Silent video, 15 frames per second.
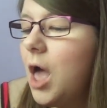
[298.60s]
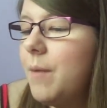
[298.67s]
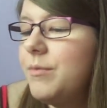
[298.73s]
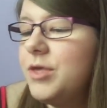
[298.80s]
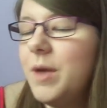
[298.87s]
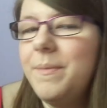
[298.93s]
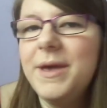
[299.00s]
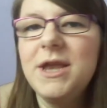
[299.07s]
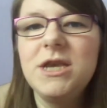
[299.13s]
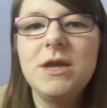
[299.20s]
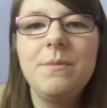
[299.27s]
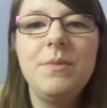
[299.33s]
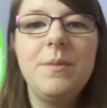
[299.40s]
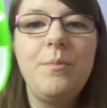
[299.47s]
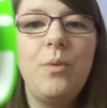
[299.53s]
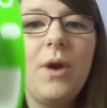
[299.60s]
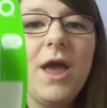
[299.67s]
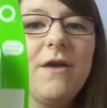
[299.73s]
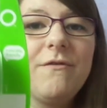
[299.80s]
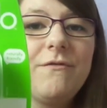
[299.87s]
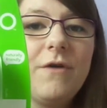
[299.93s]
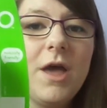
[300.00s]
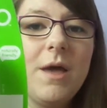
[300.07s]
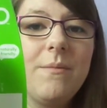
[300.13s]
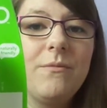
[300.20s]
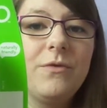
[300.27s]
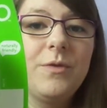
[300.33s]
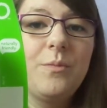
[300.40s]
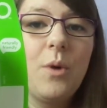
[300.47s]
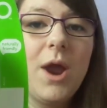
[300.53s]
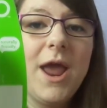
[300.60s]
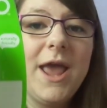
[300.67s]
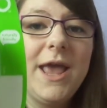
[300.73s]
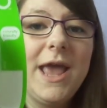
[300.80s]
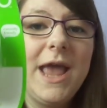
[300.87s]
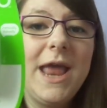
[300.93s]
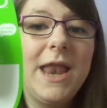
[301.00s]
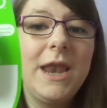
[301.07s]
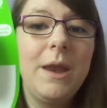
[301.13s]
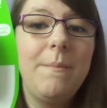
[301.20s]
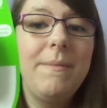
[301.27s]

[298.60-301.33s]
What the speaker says: So I picked up the breath spray in